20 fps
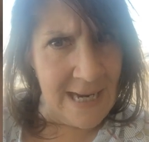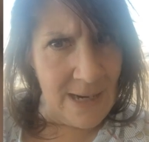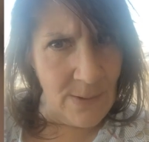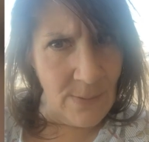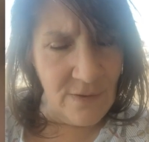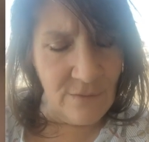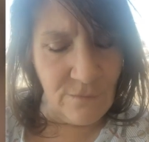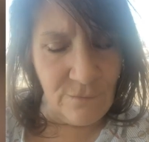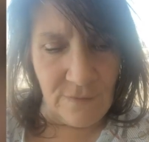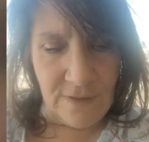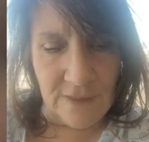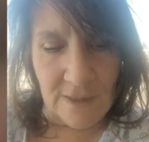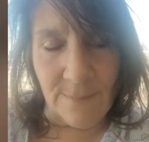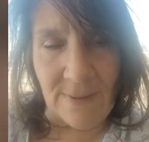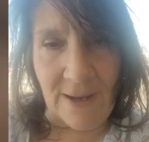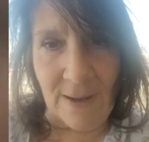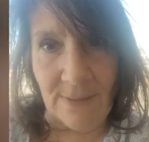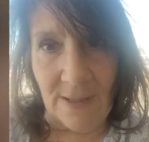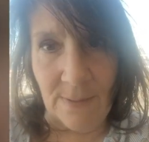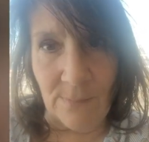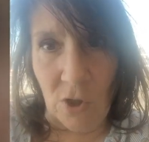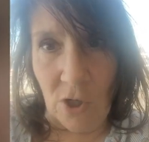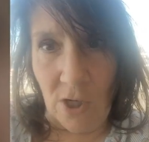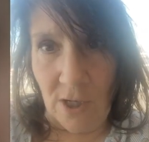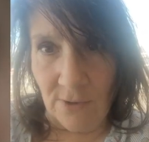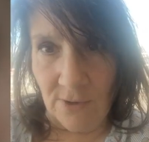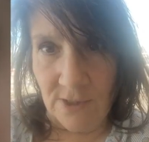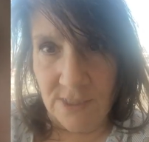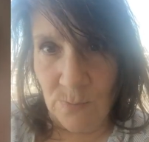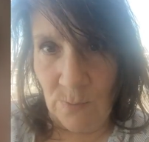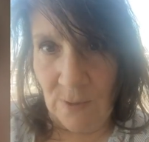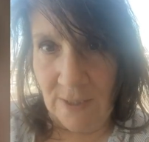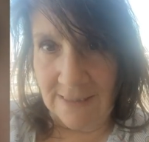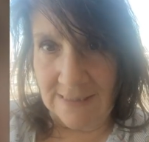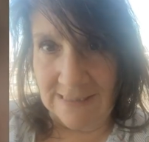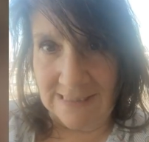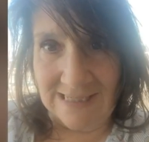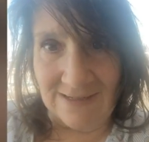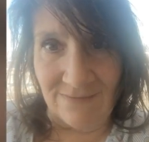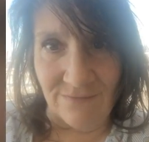on how I feel about my progress when I
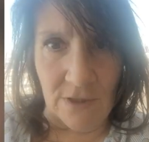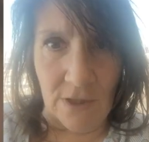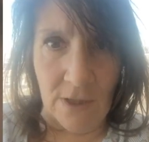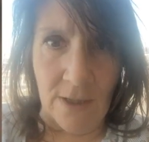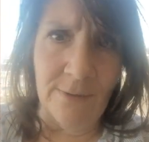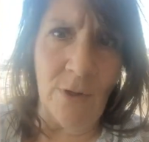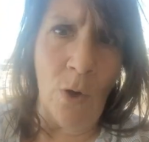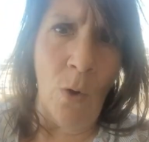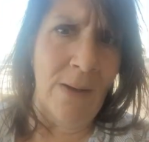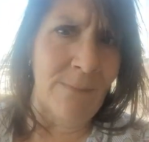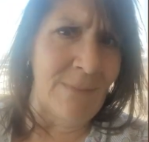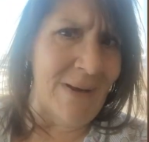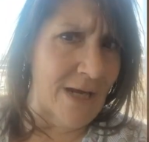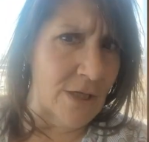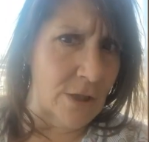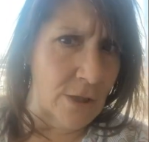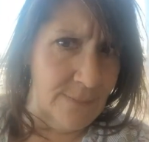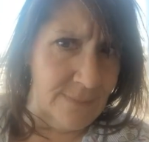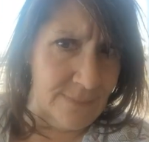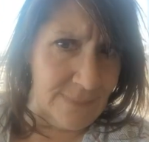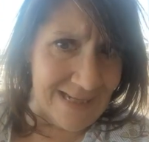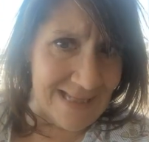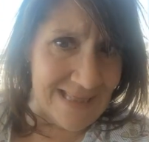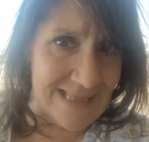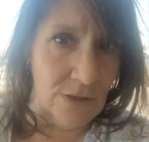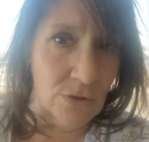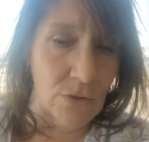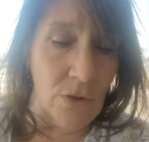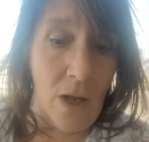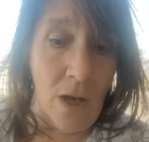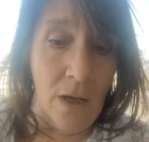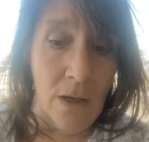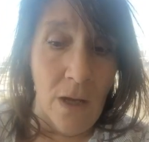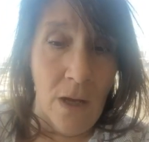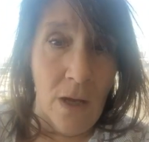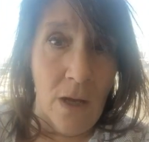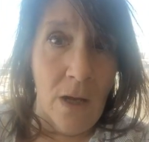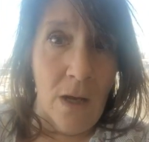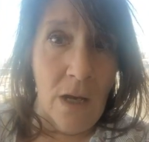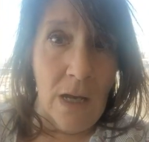leave there, I know I'm not going to be there long.
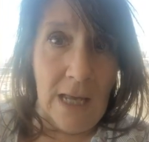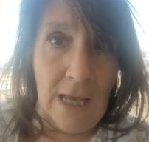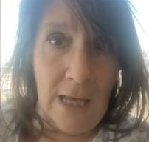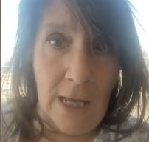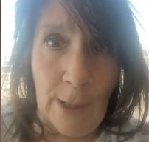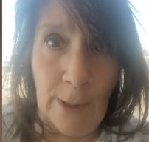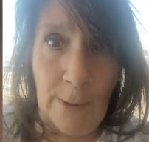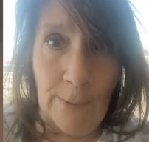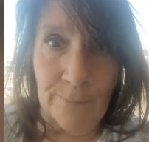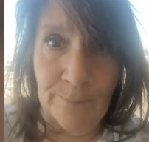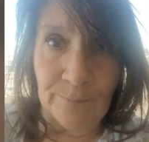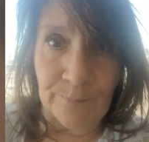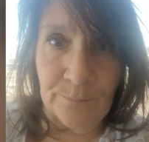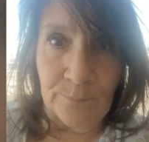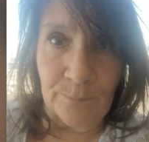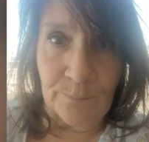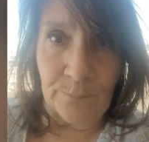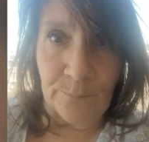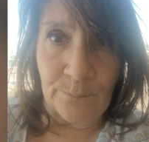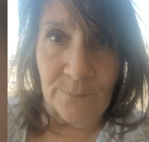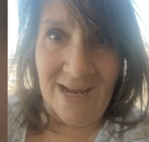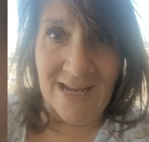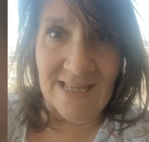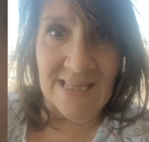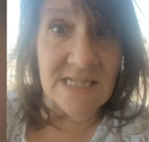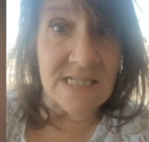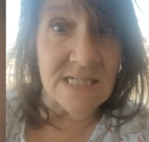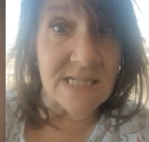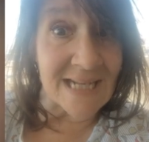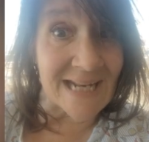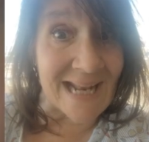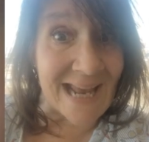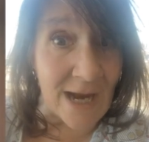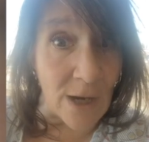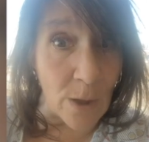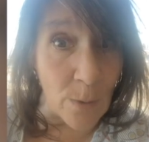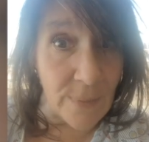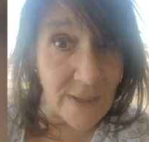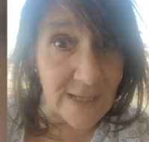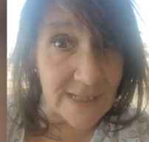Um, I'd like to get
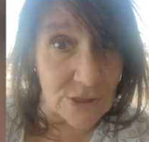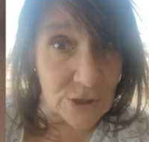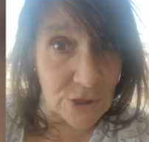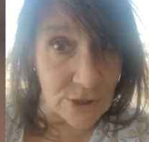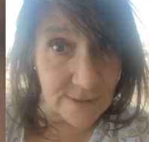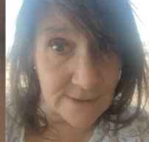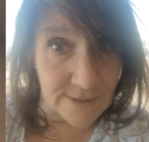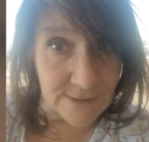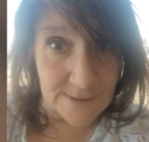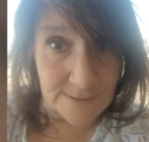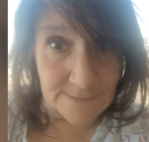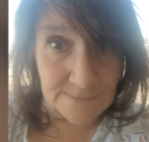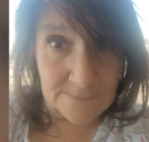outpatient.